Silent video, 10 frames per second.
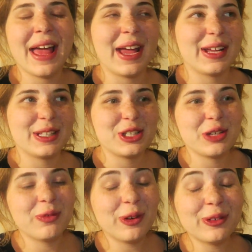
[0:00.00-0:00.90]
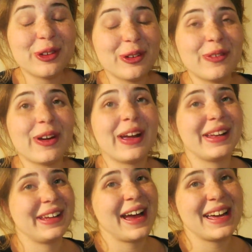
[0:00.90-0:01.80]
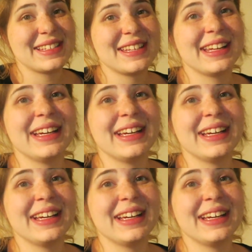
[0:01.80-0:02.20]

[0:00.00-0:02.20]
And she rolled over, and guys,